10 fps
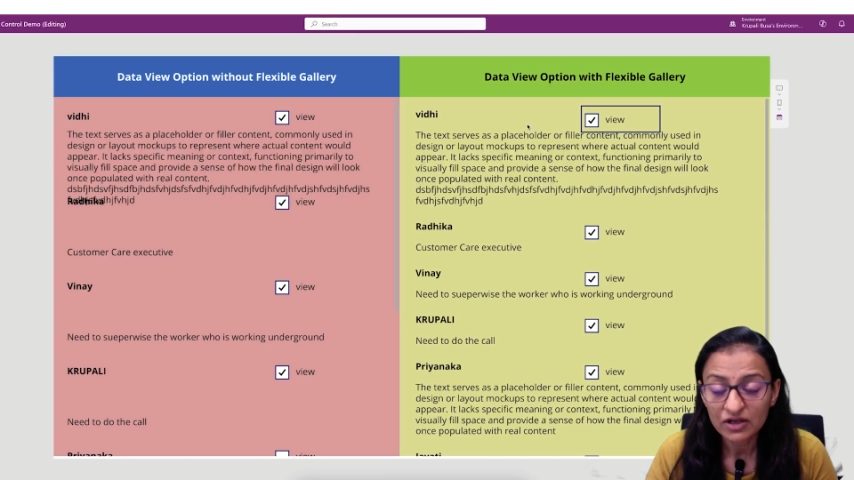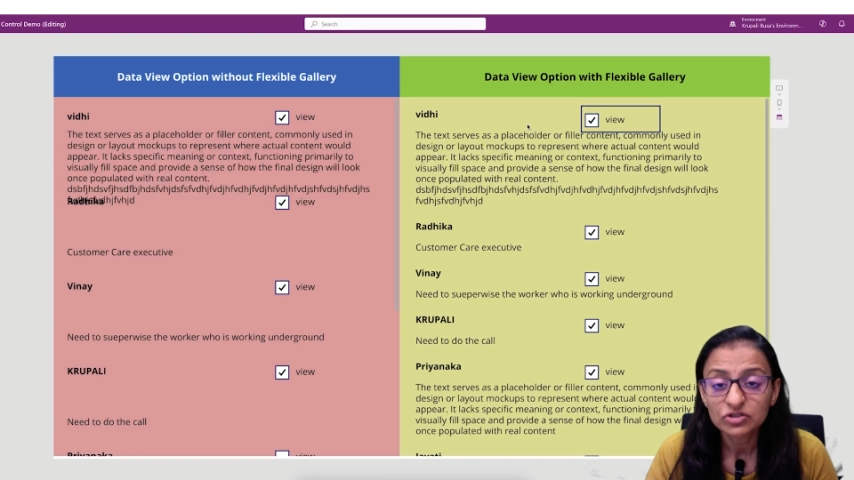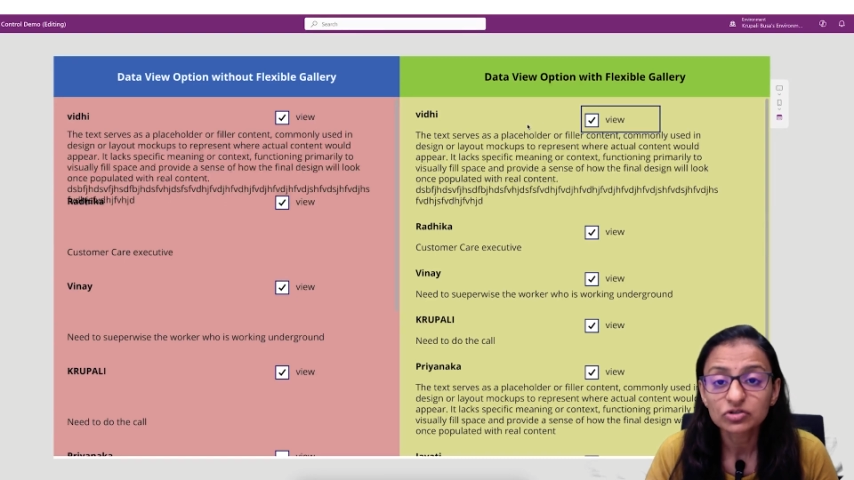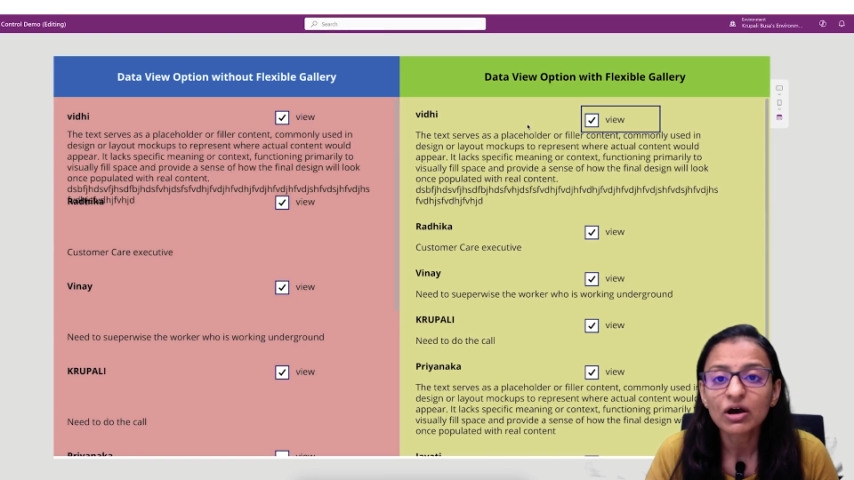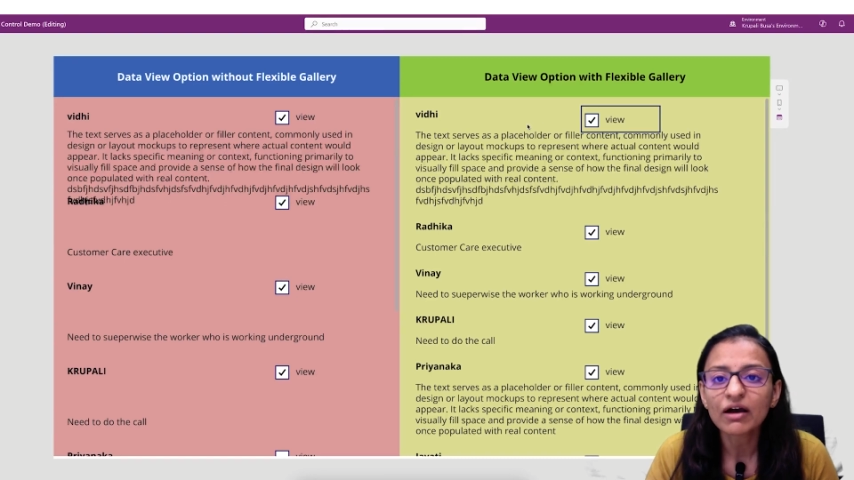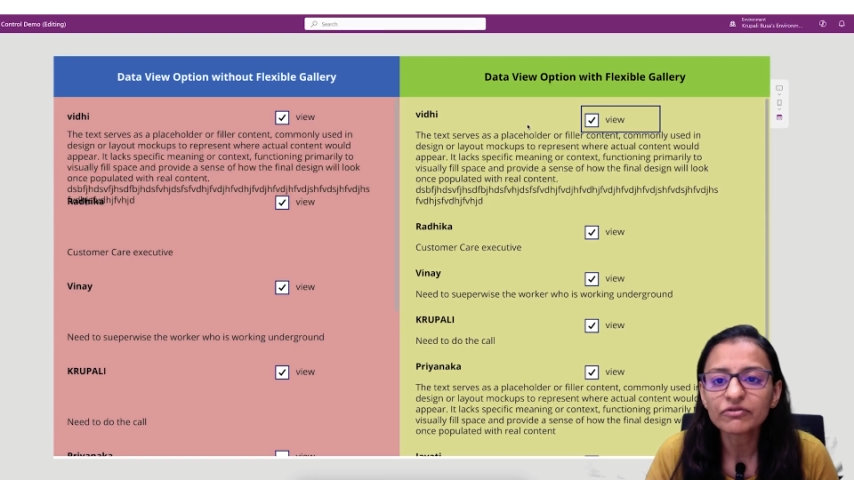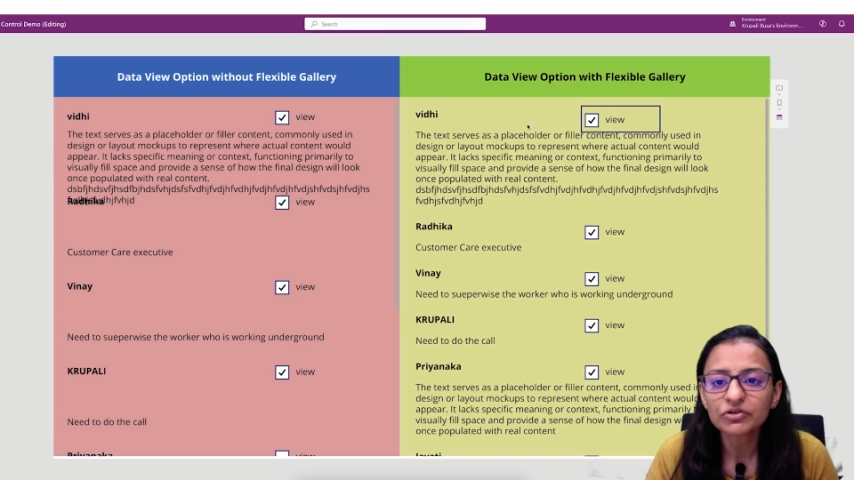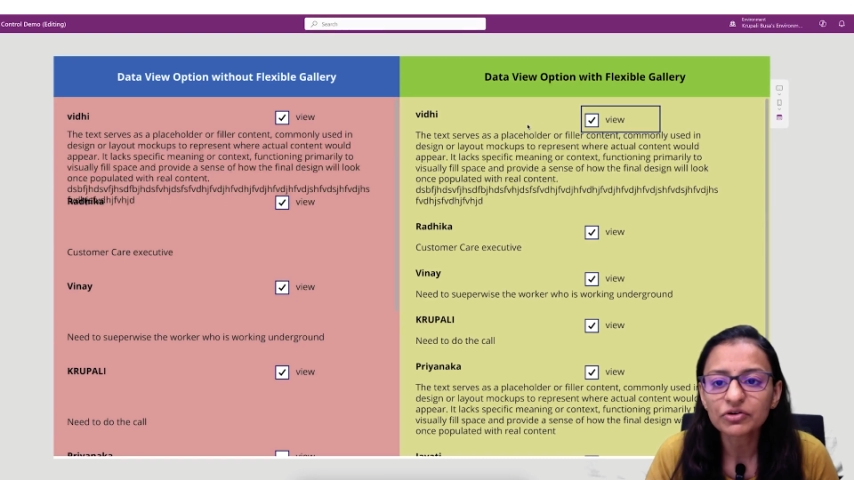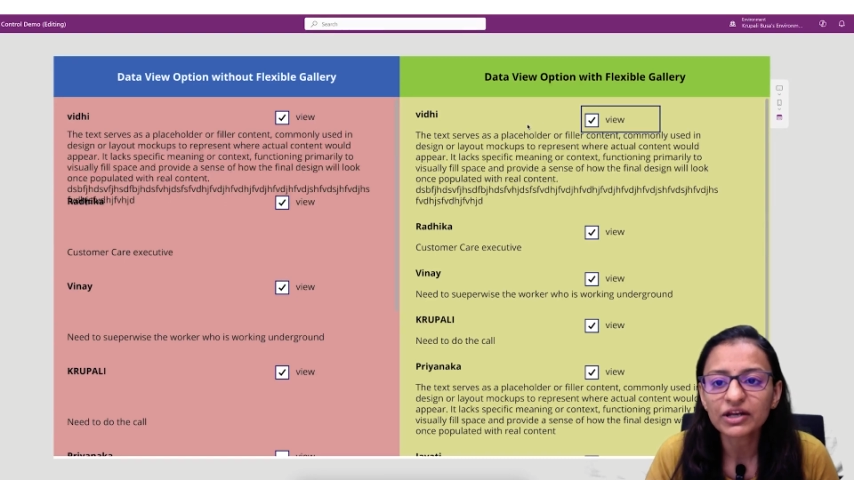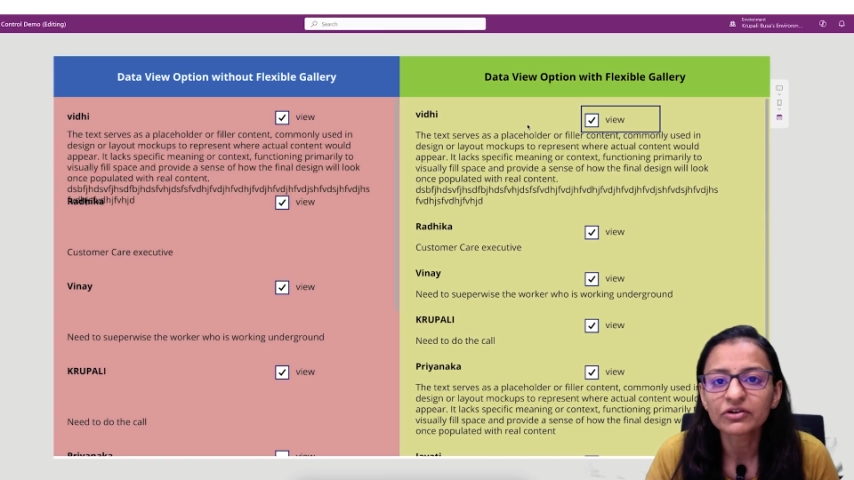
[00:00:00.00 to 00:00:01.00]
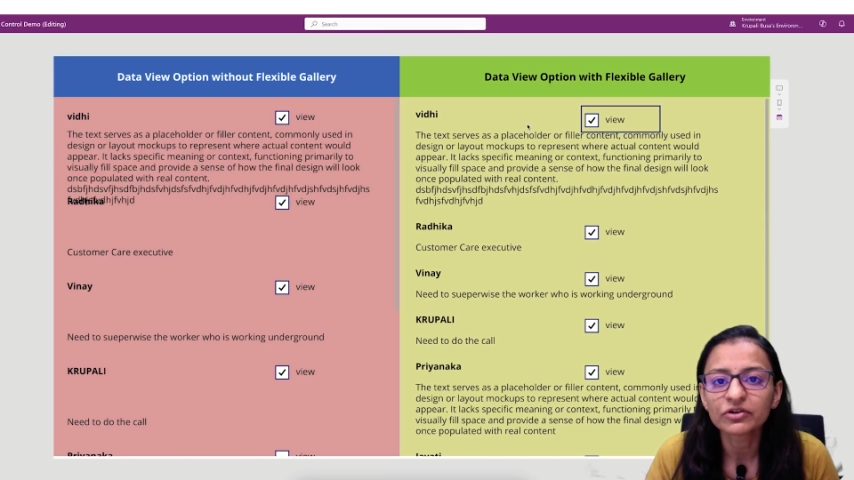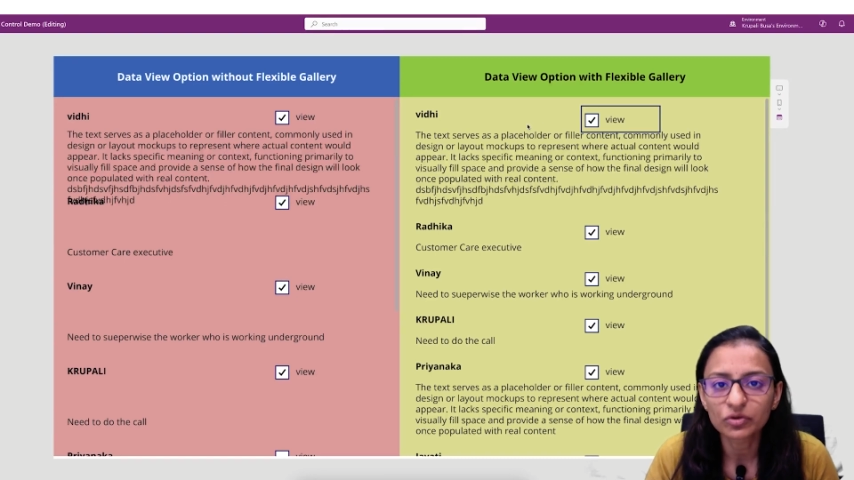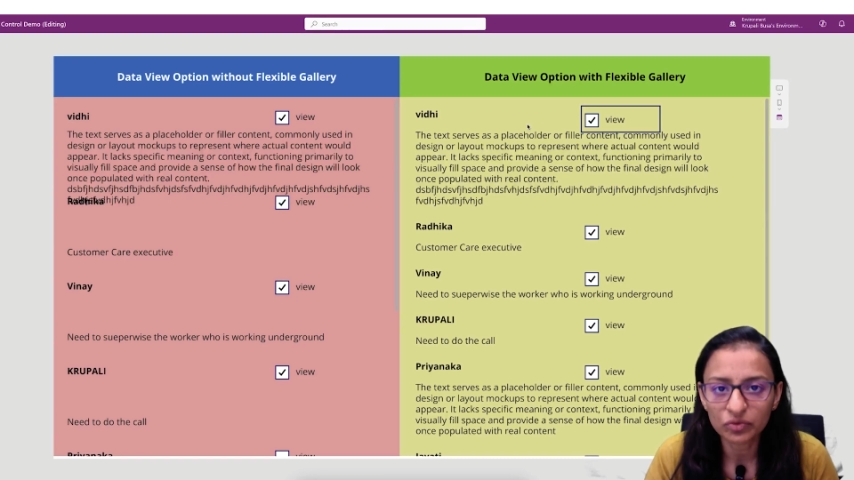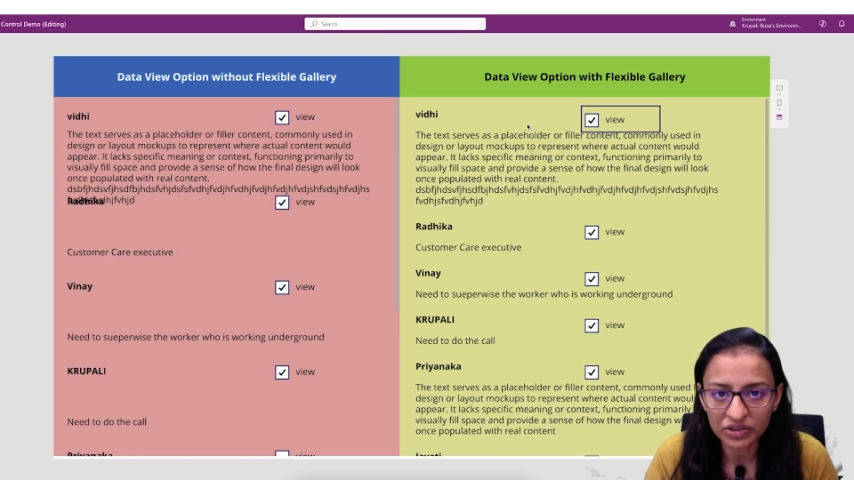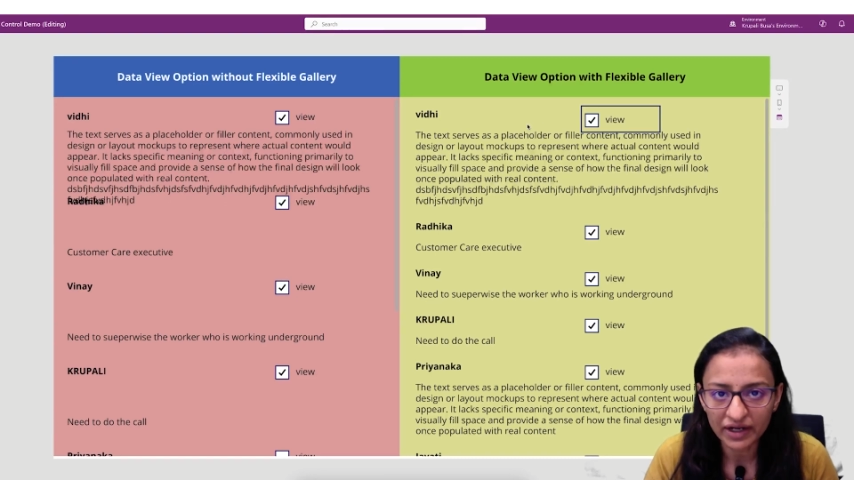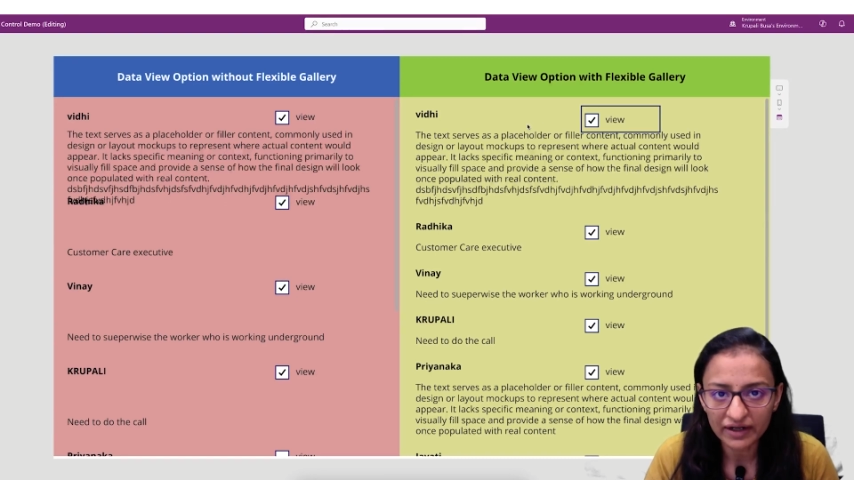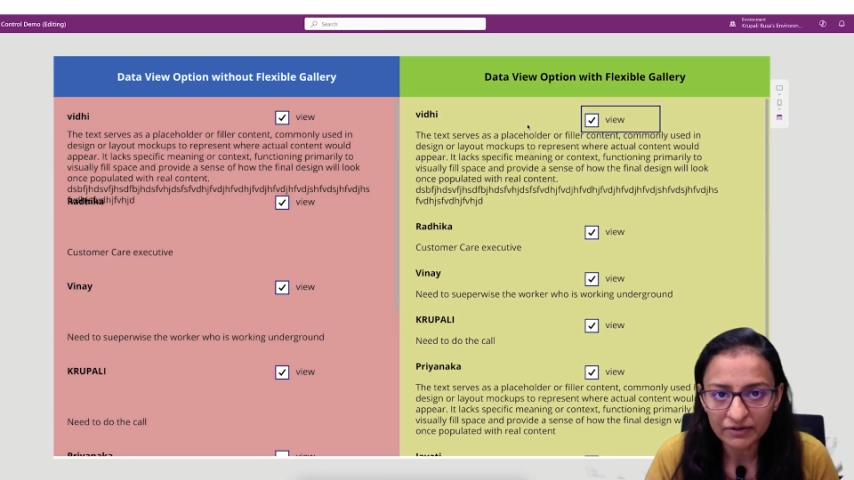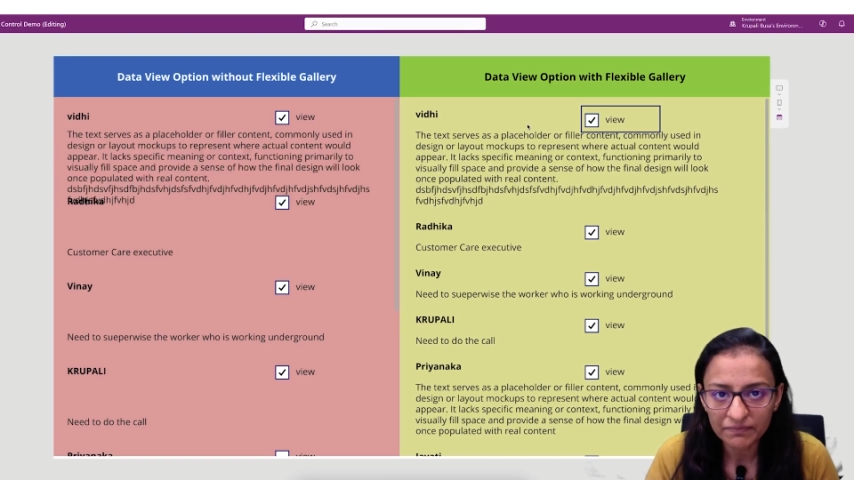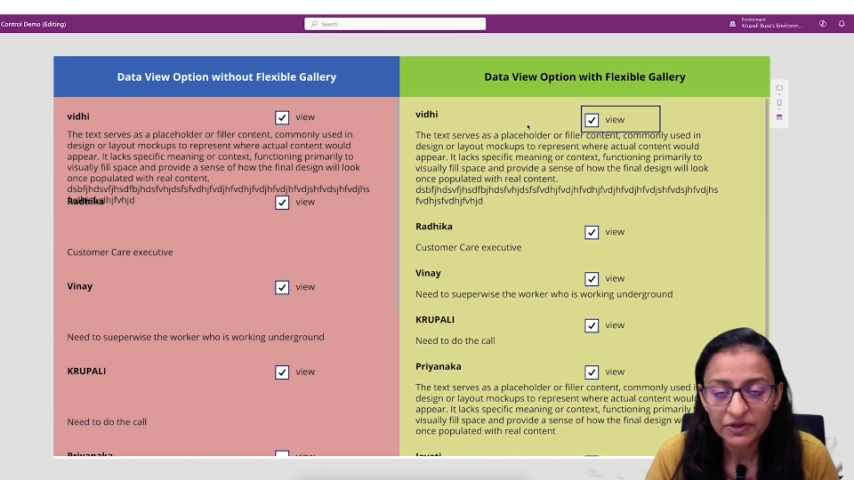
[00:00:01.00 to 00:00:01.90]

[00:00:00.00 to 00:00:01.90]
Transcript: So how you can do that?